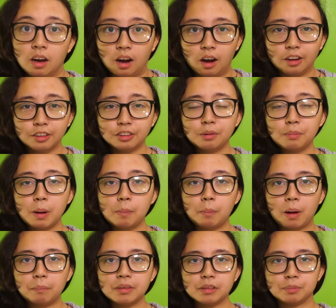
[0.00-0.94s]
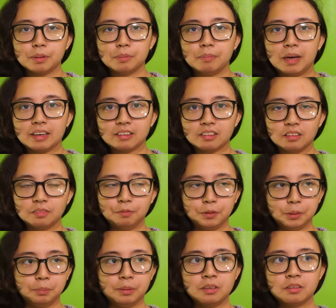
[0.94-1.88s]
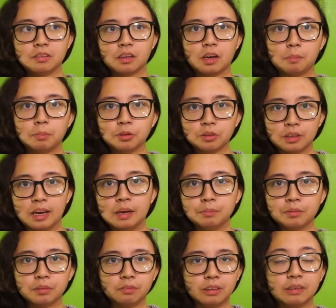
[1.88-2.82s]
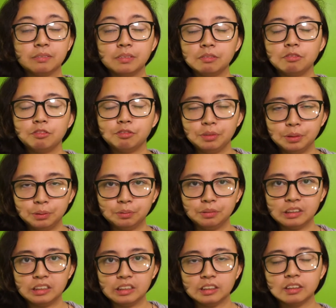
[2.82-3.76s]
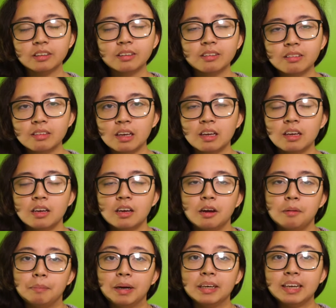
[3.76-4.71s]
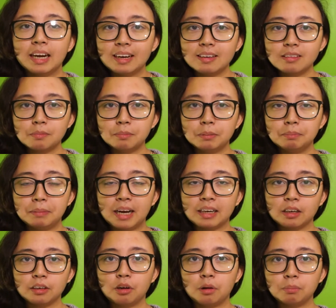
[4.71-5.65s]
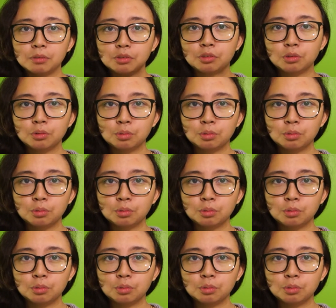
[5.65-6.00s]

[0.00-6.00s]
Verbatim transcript: Although my mom has been back to the Philippines a couple times every few years, my dad hasn't been back in almost